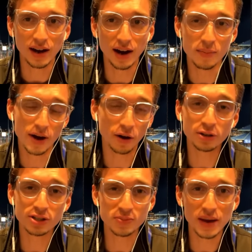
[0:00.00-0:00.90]
Uh,
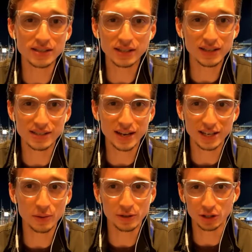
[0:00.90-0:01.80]
Merrill just basically
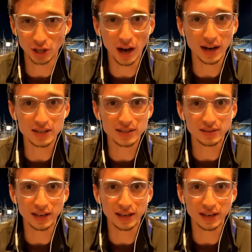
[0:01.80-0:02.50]
said he was shocked.